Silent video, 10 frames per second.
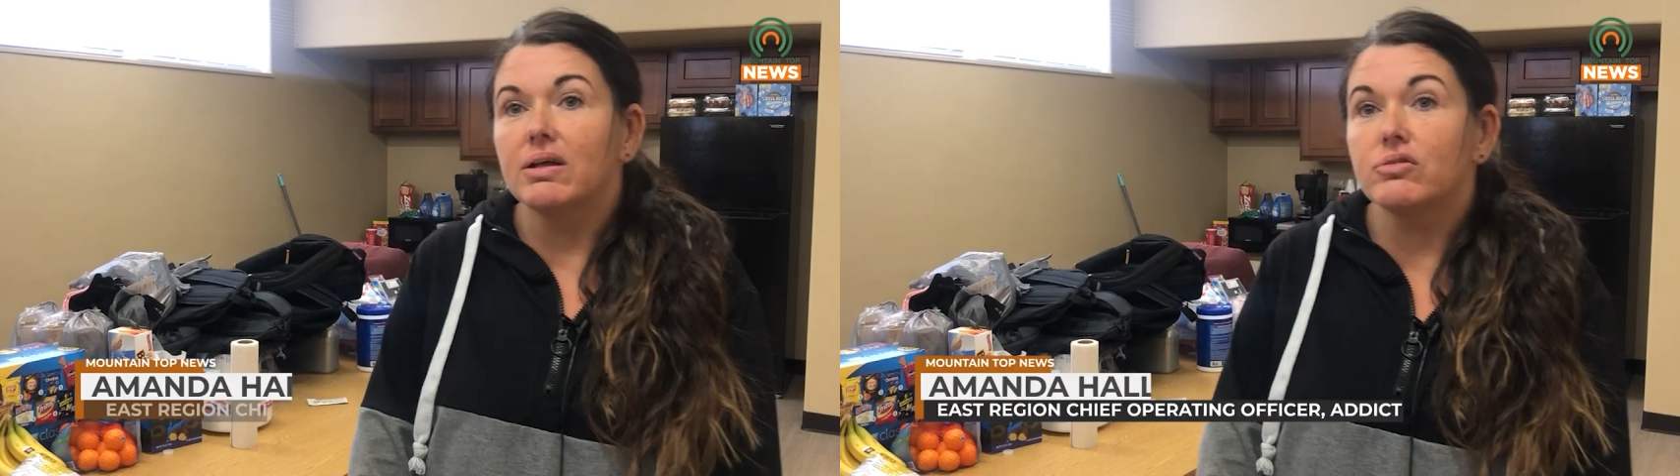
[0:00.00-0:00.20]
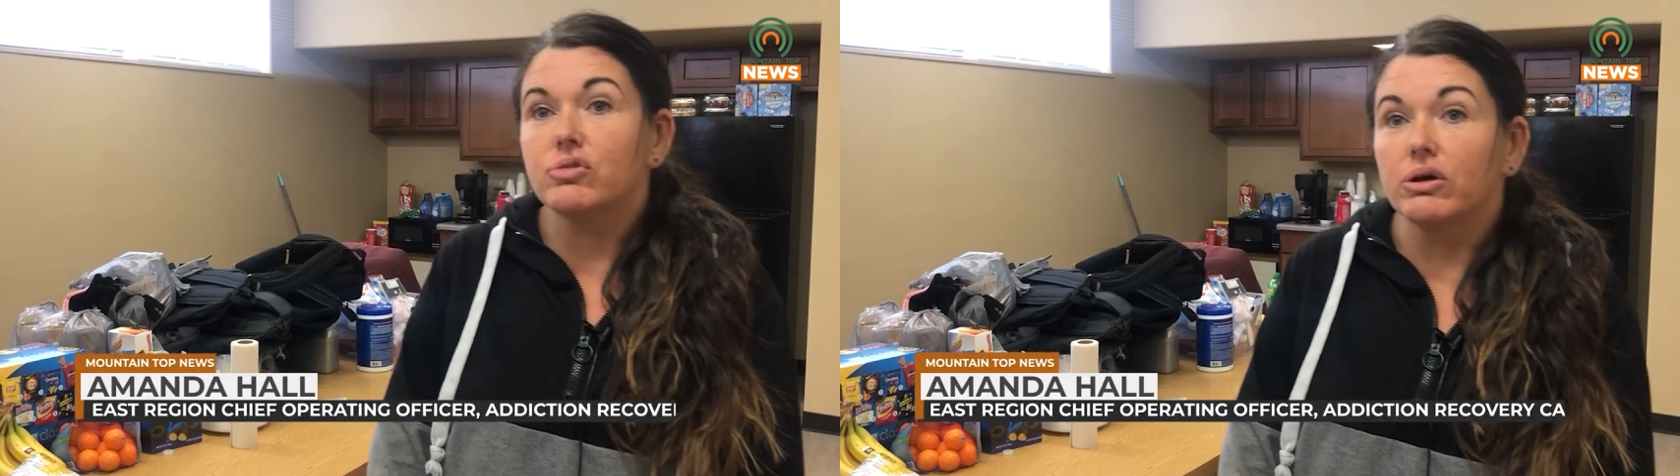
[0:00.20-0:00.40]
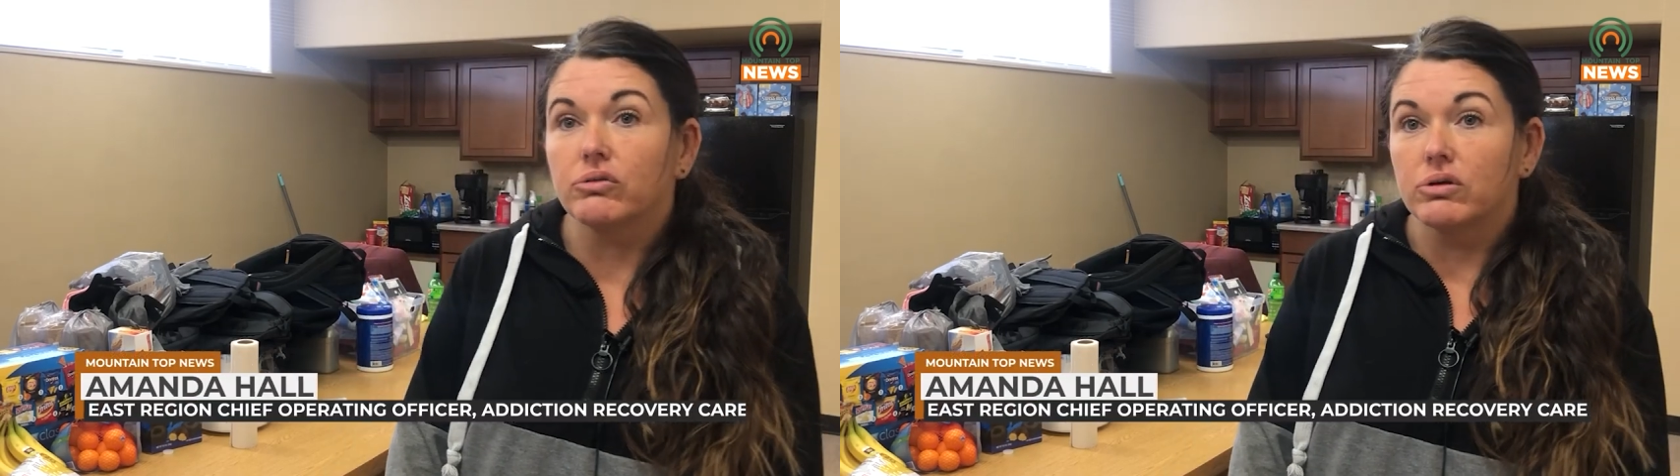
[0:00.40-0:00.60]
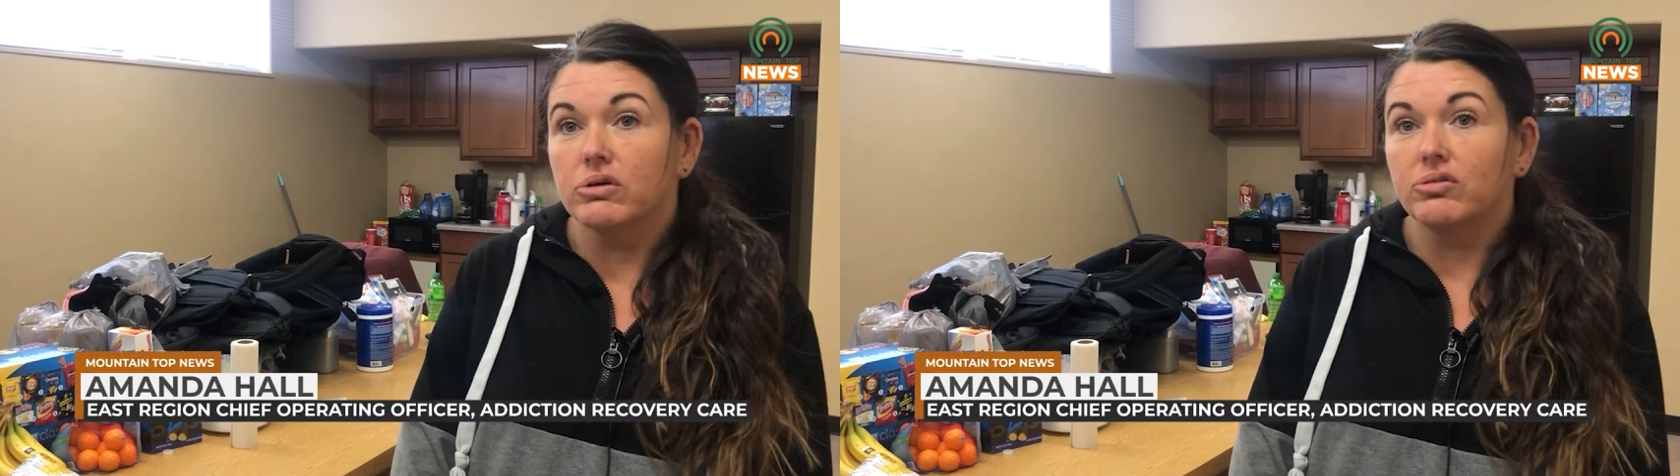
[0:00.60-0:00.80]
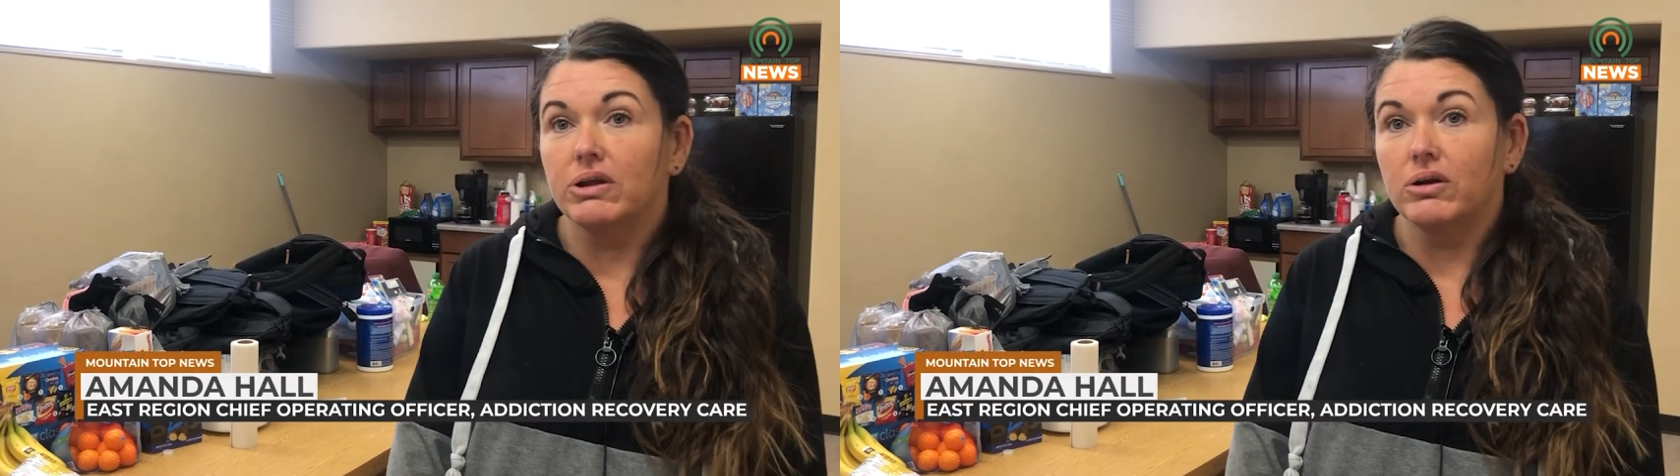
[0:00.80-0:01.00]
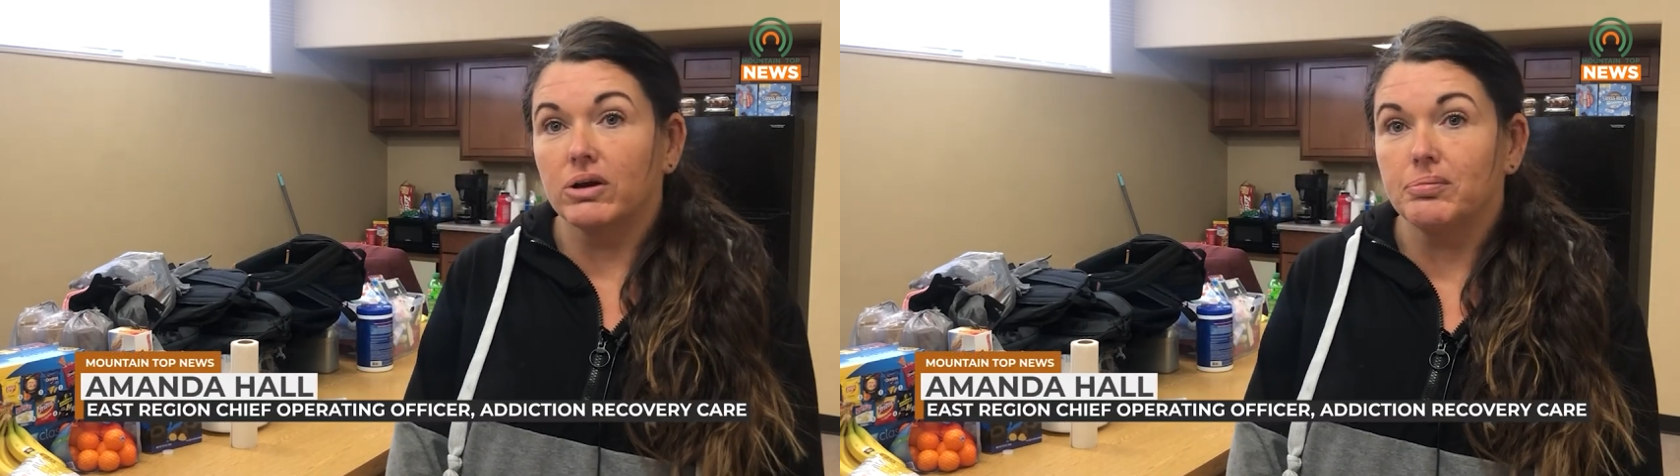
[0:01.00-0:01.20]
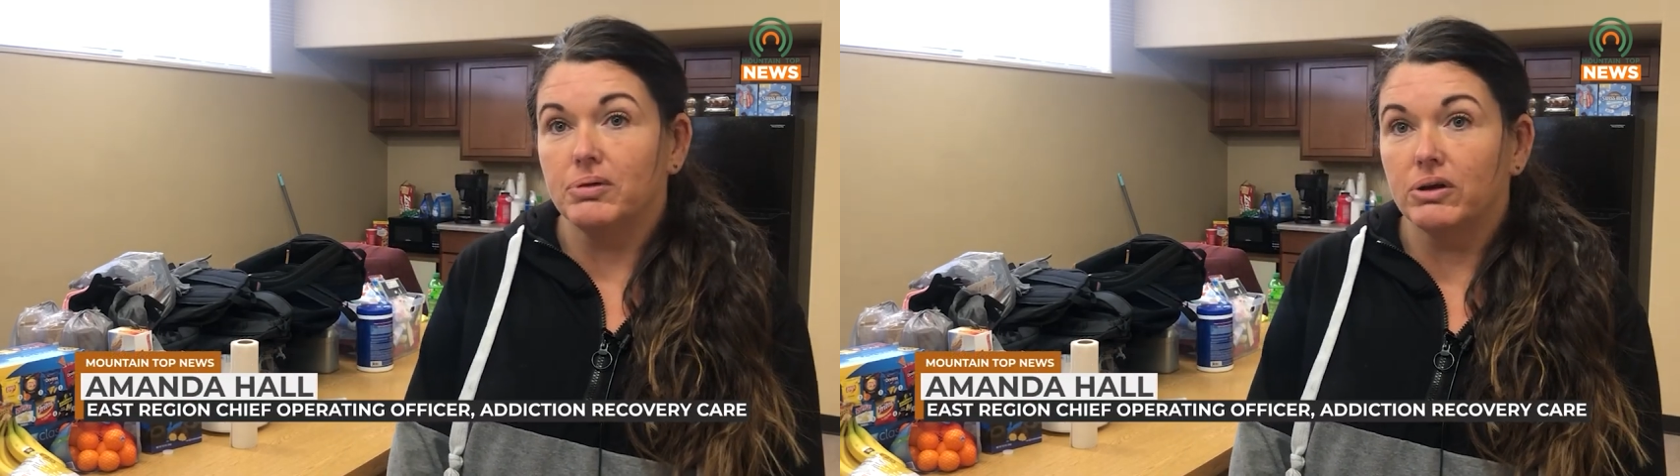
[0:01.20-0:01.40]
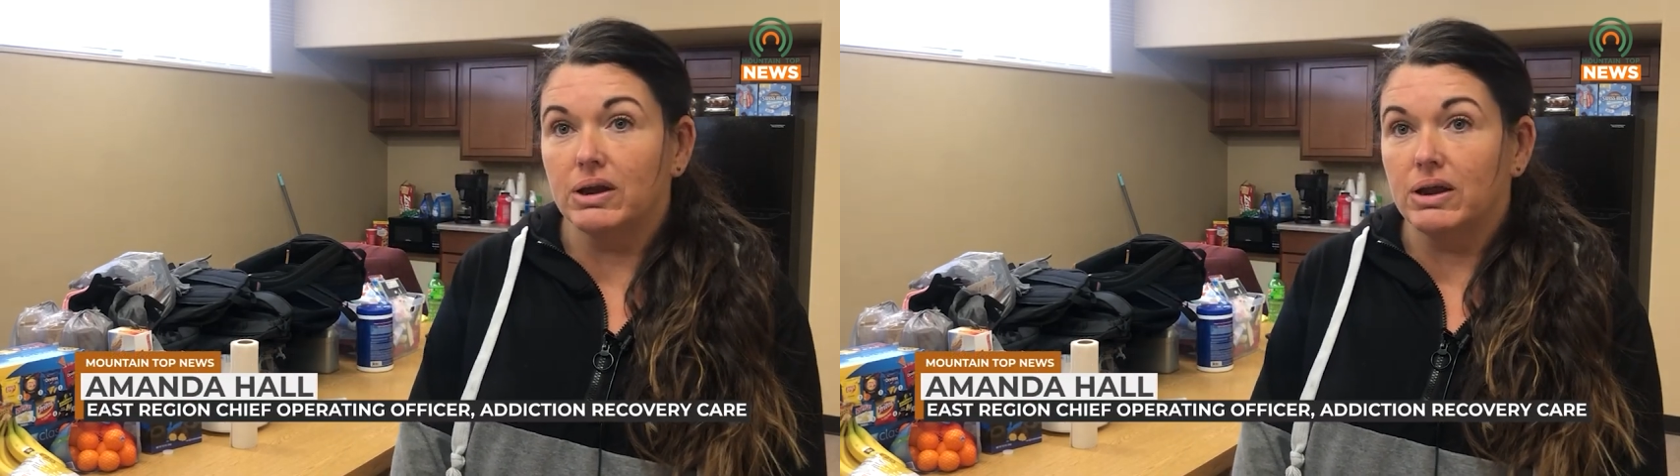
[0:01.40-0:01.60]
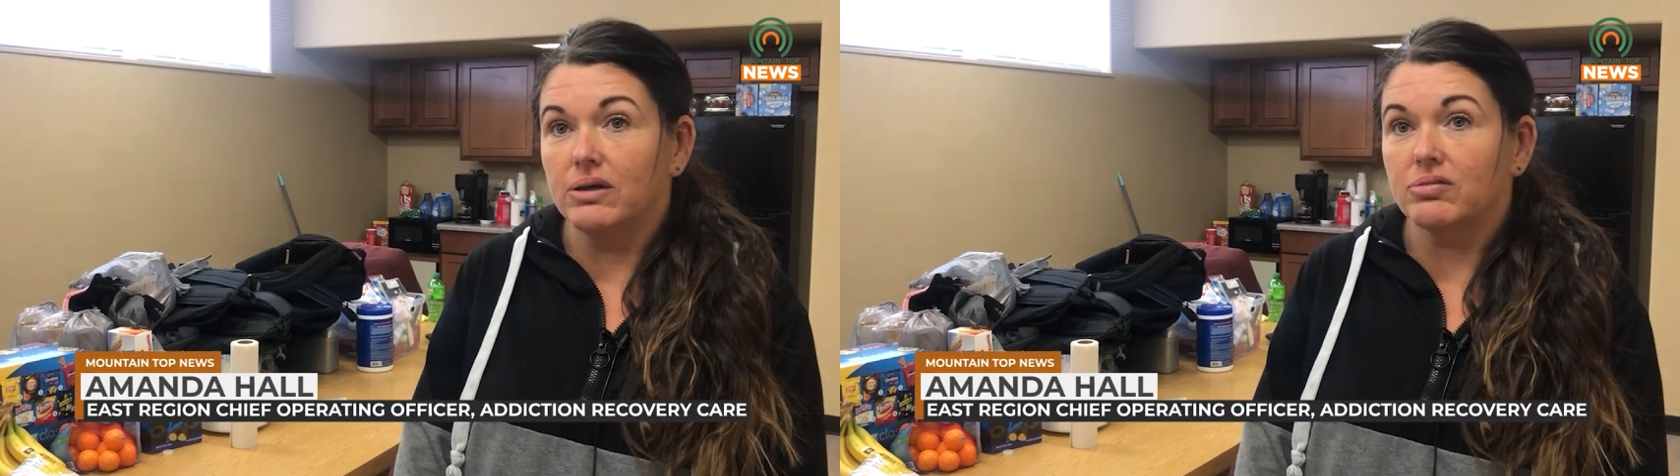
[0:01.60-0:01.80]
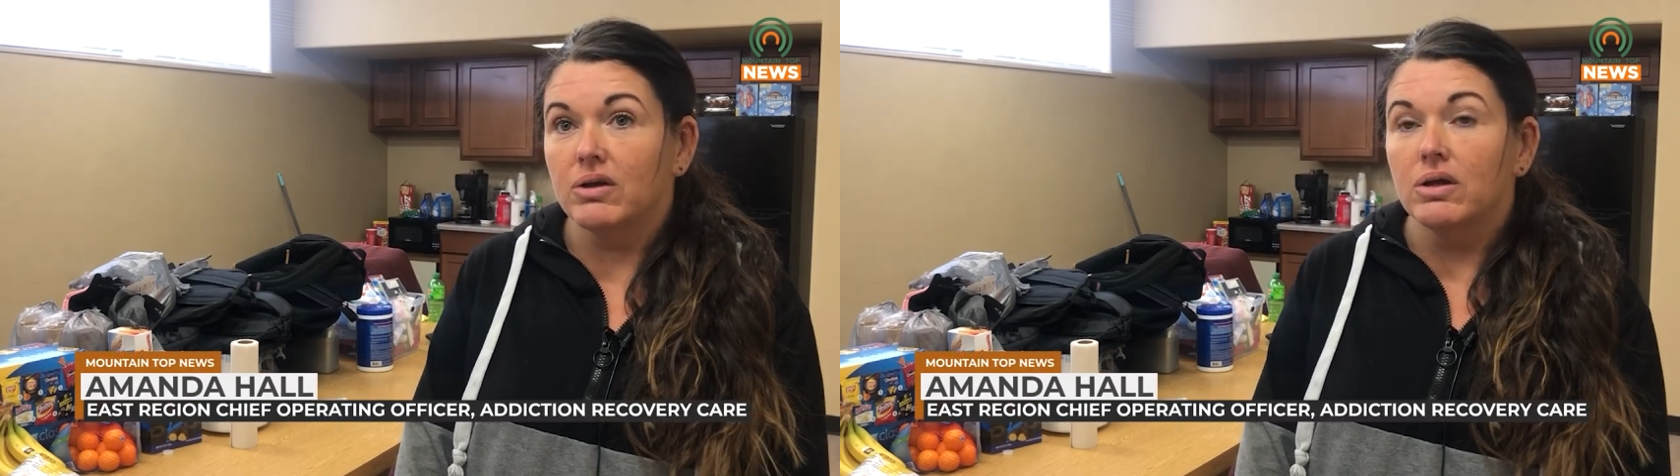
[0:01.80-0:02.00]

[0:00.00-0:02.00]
shelters in our communities